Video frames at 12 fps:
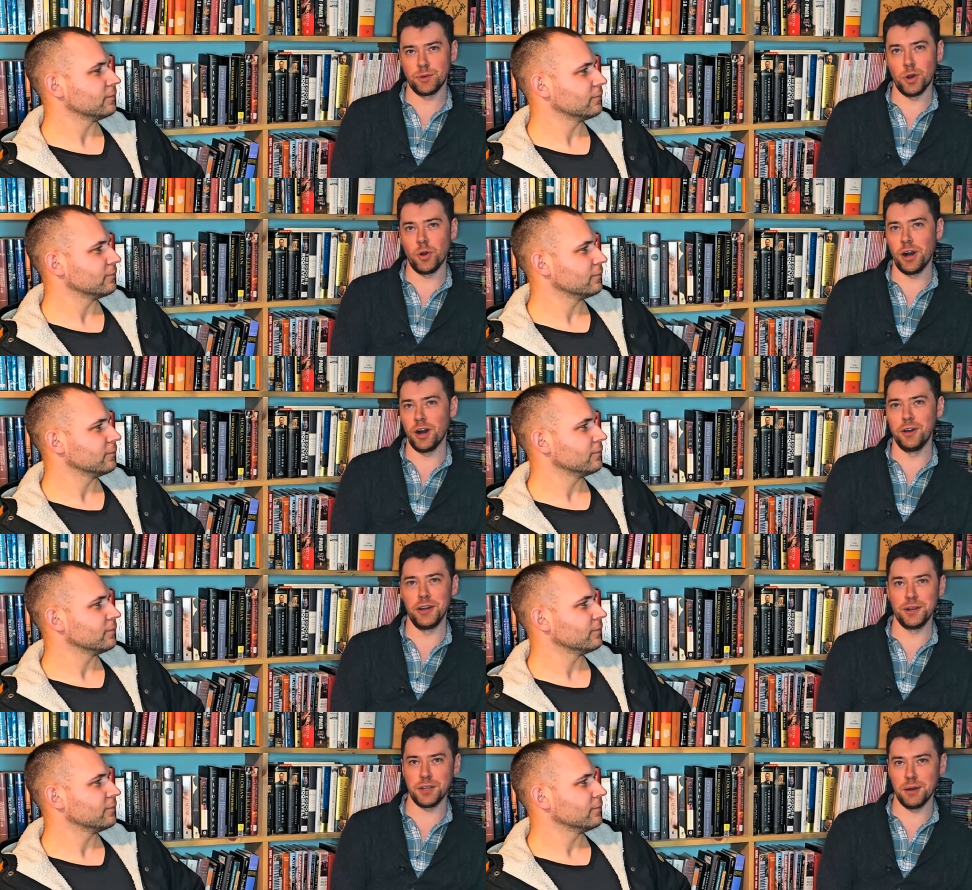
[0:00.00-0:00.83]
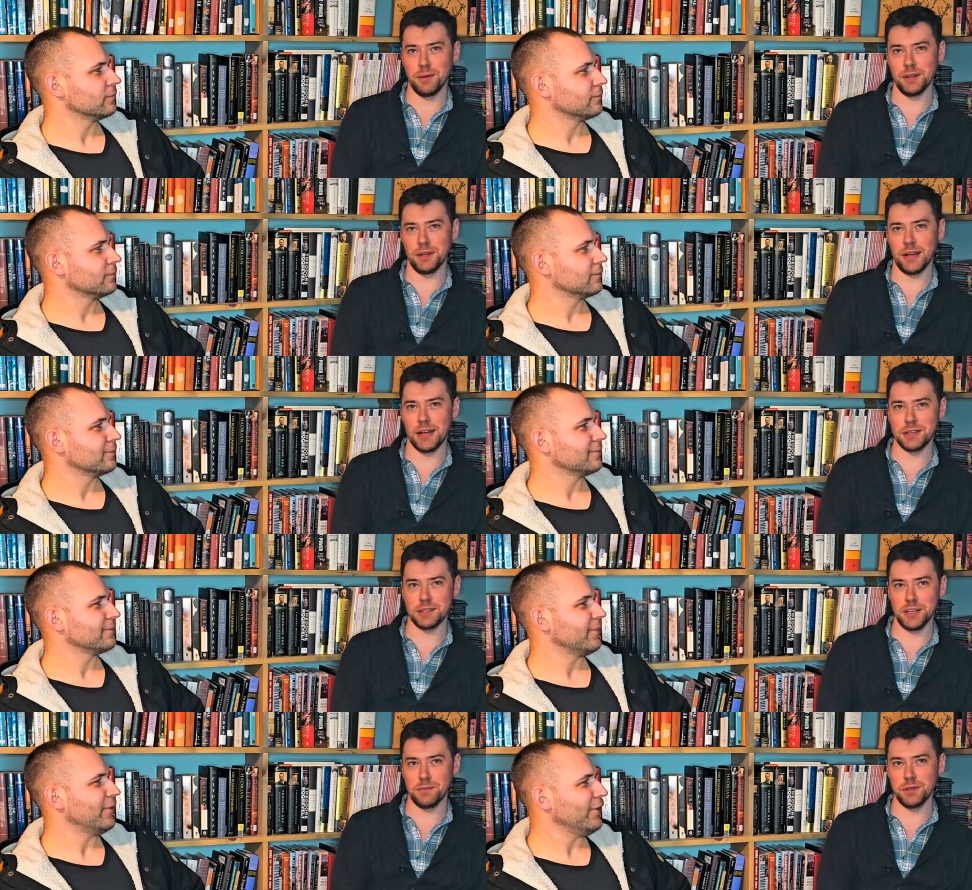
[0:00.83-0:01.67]
Speaker 1: Rohan had come at
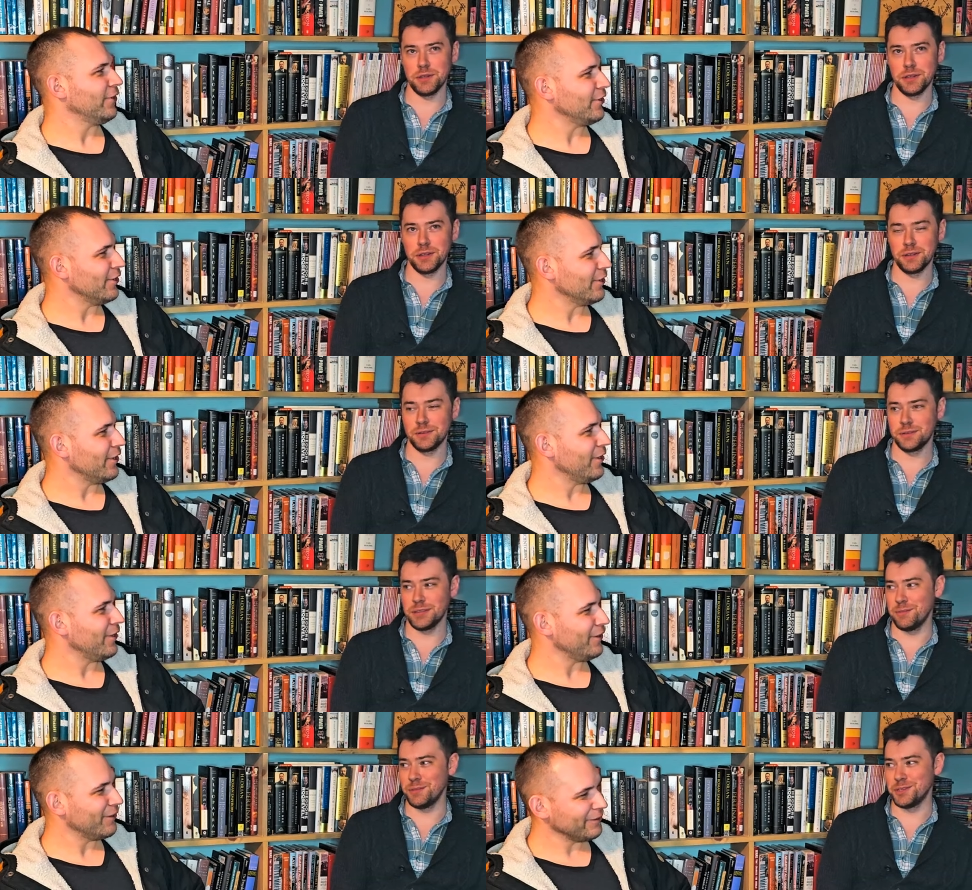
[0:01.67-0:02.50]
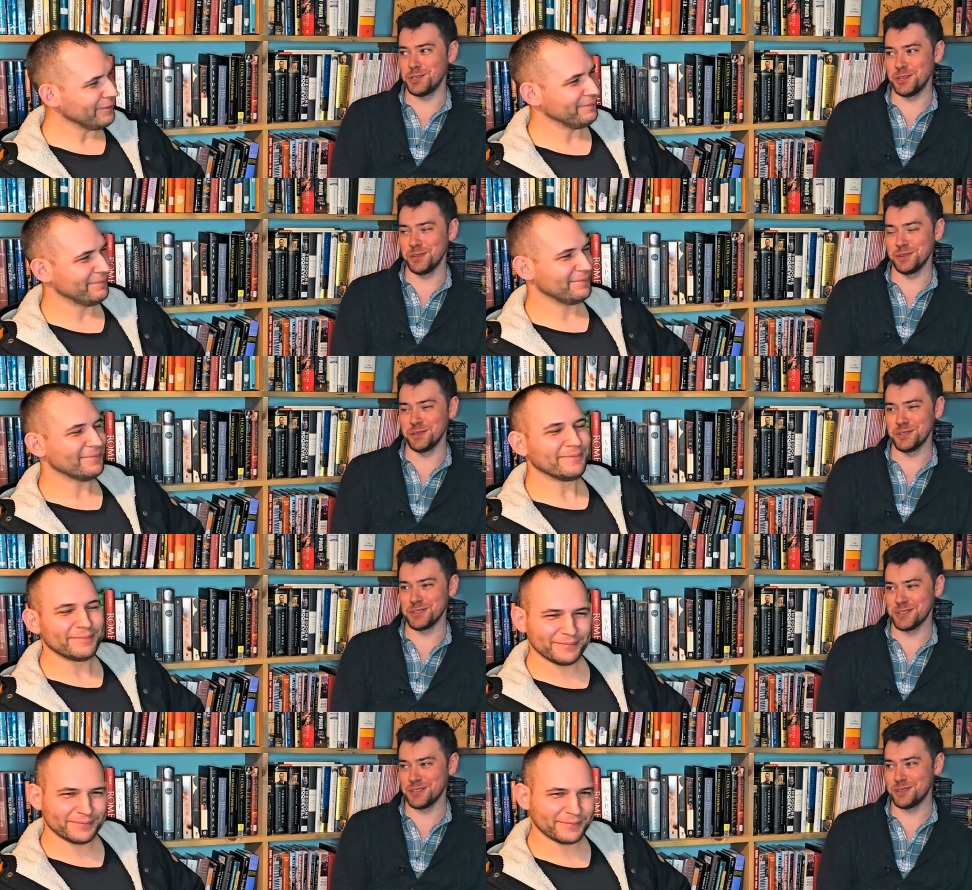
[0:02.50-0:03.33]
last, gave
Speaker 2: me the
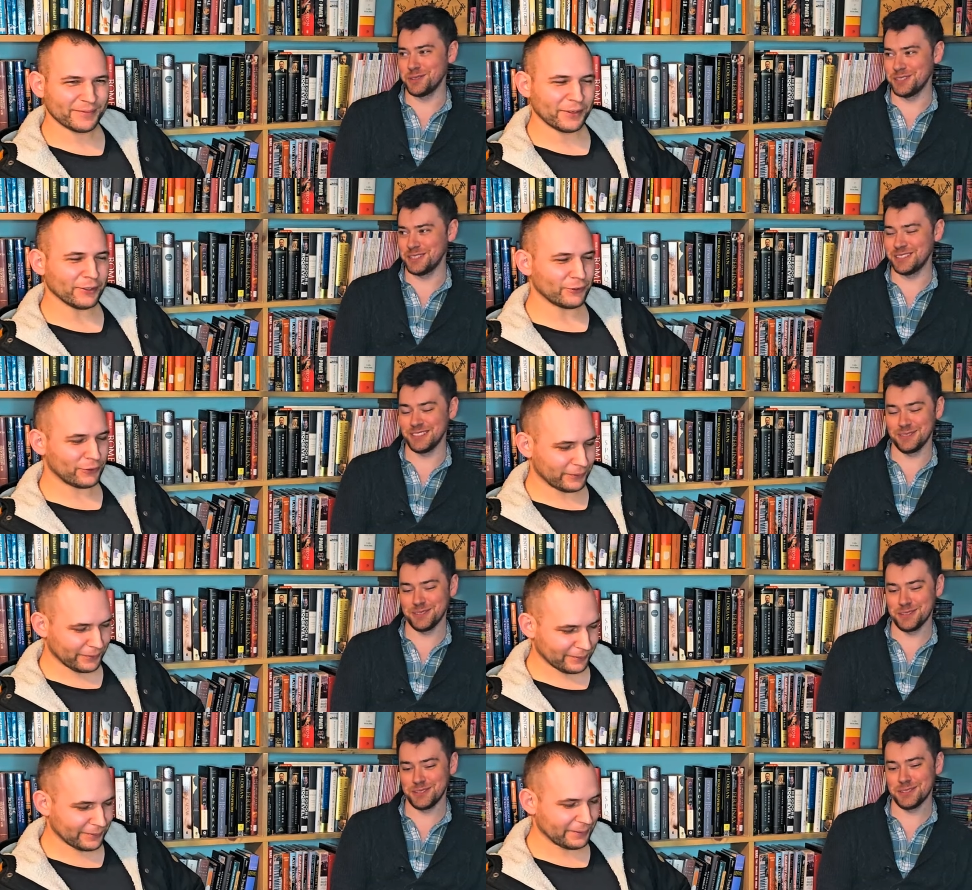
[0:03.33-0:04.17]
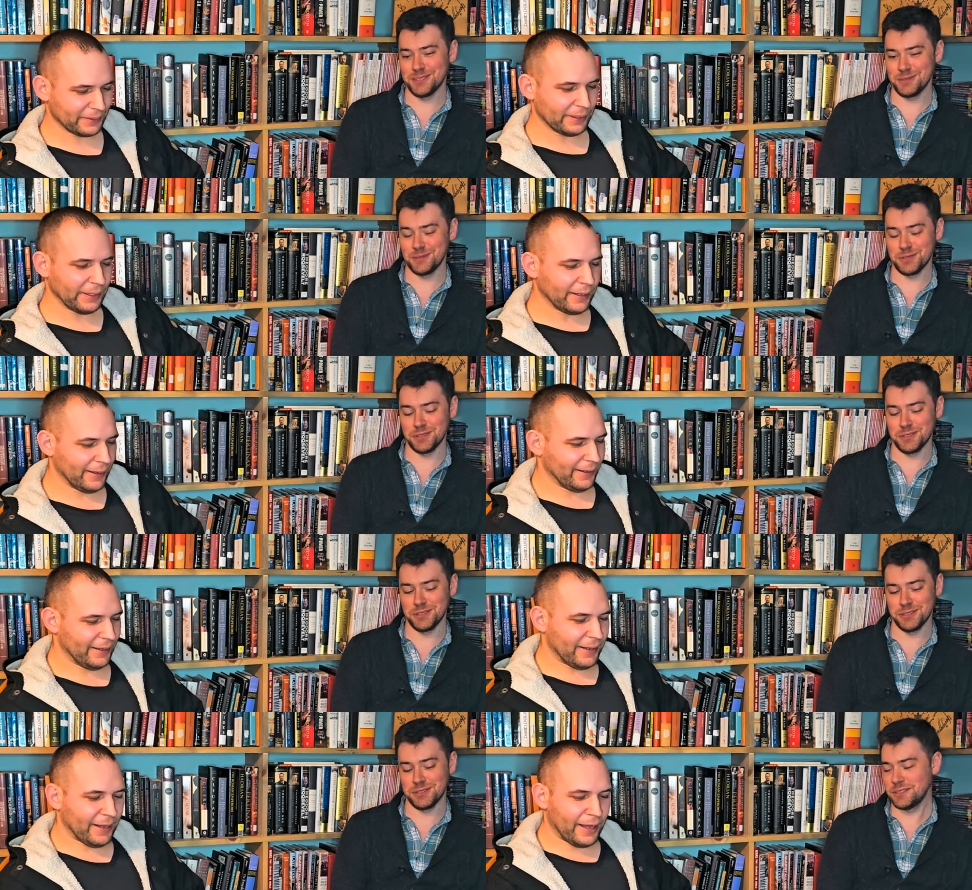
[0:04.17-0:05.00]
chills. So yeah, yes, that was
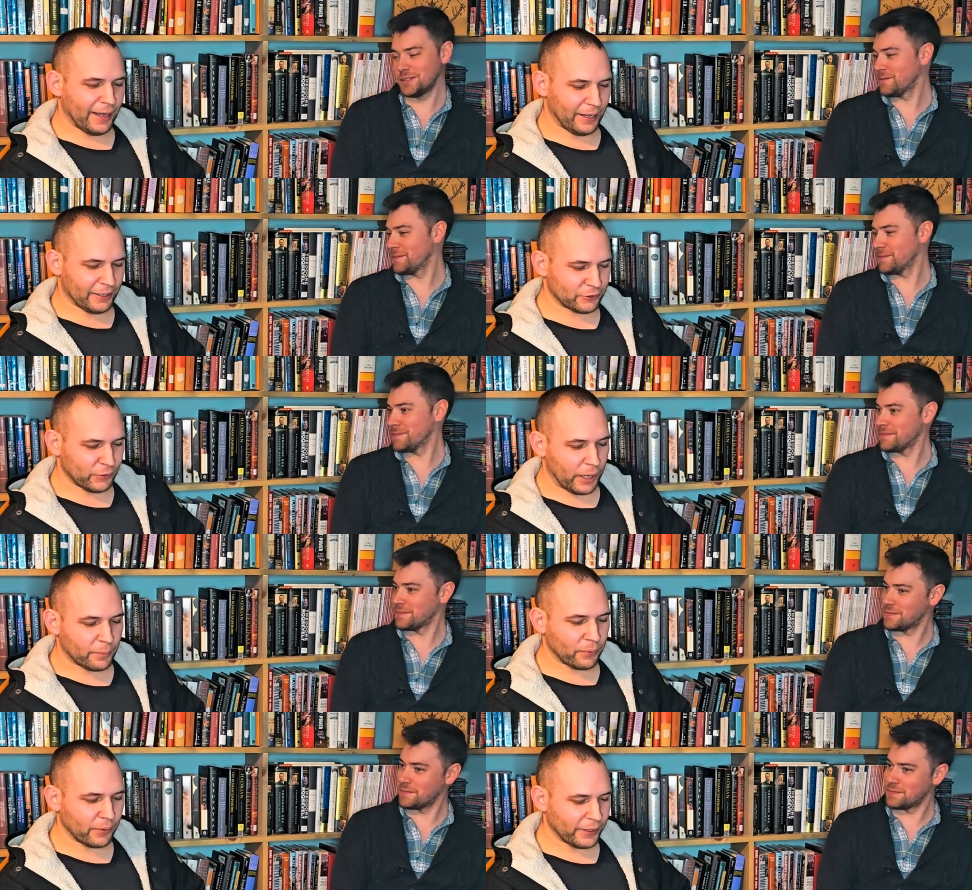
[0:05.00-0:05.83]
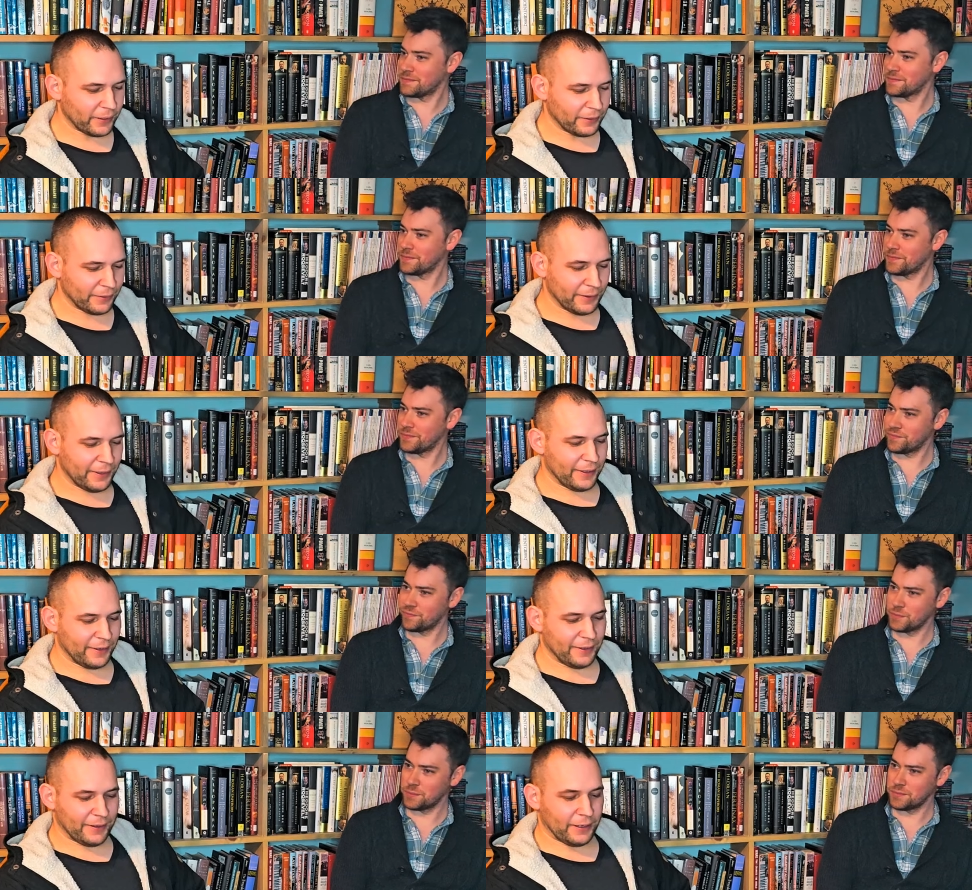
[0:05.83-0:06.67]
really. So I put
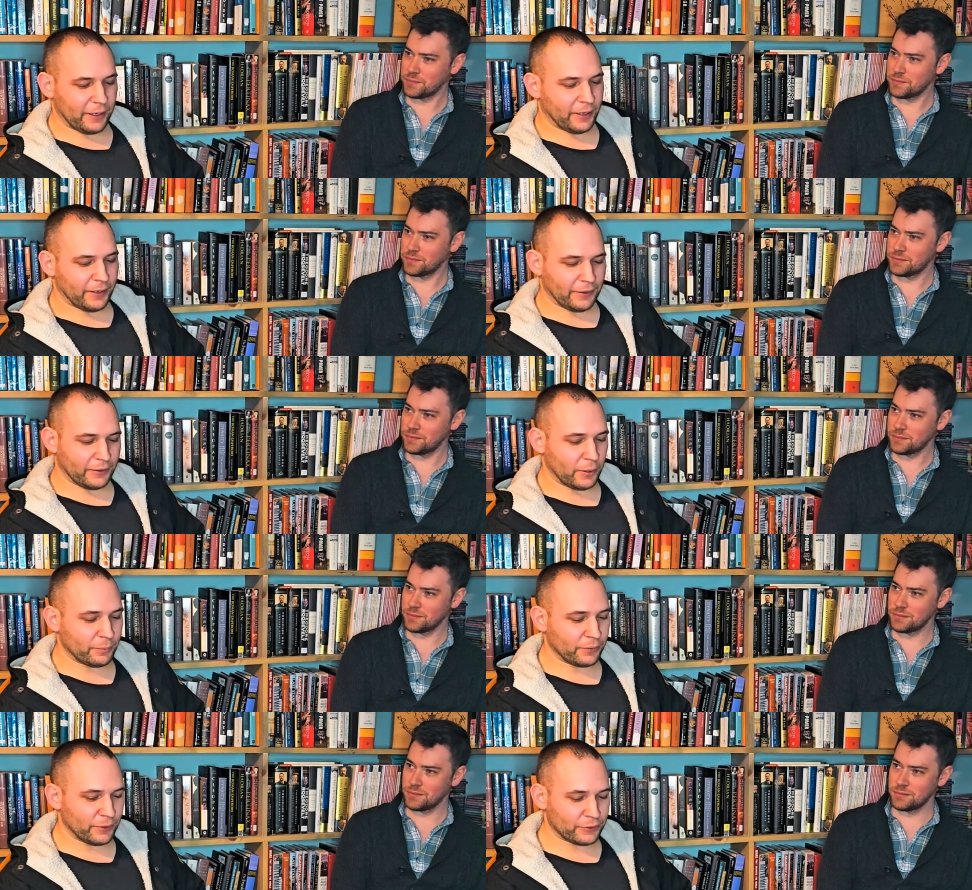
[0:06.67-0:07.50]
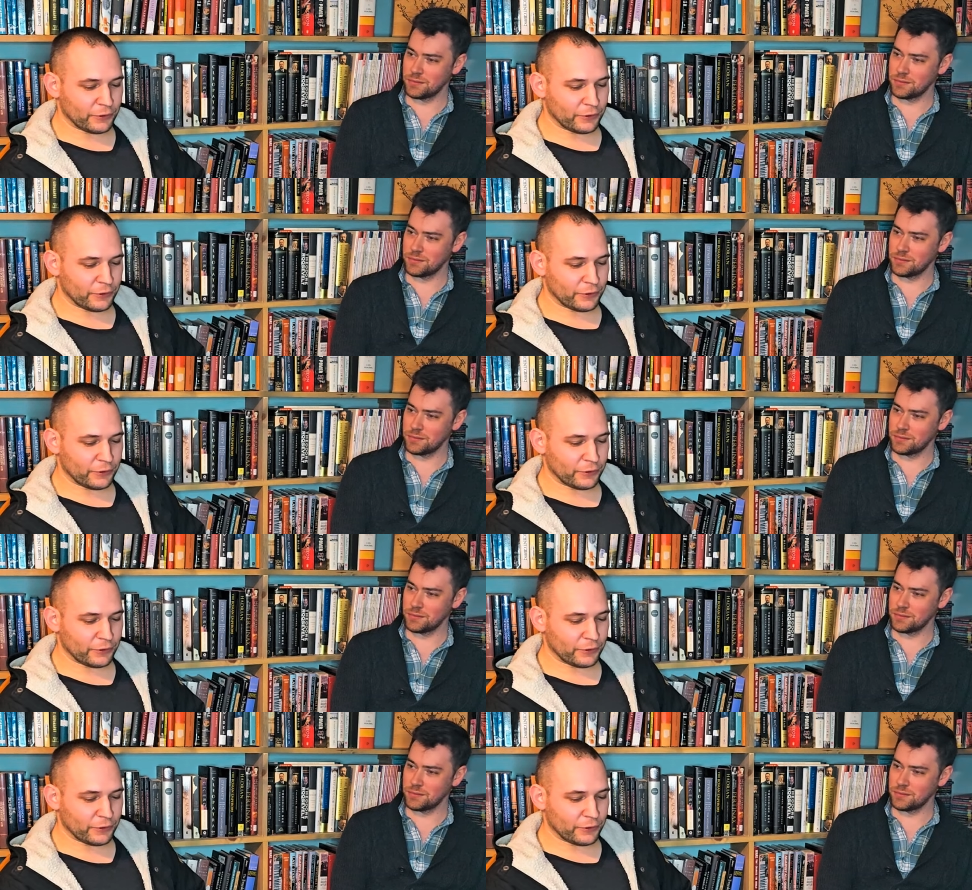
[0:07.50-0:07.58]
a couple